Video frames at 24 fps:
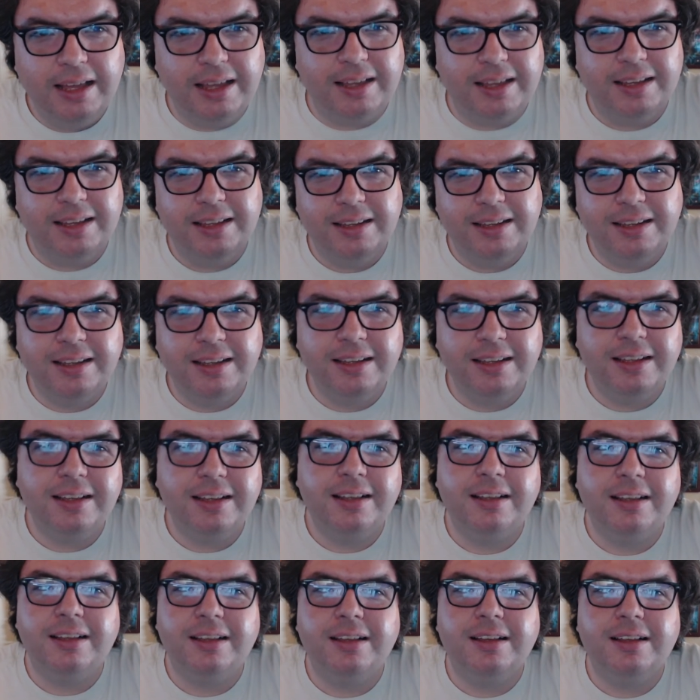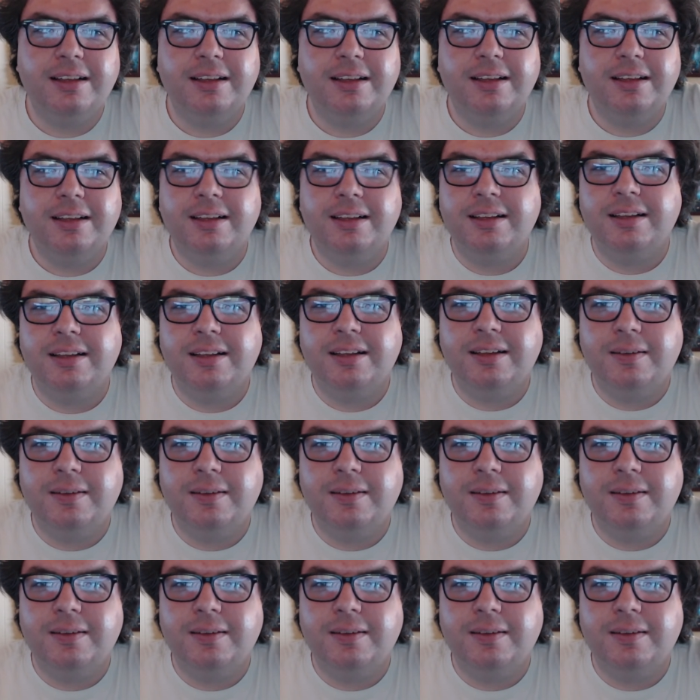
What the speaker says: Nothing is said.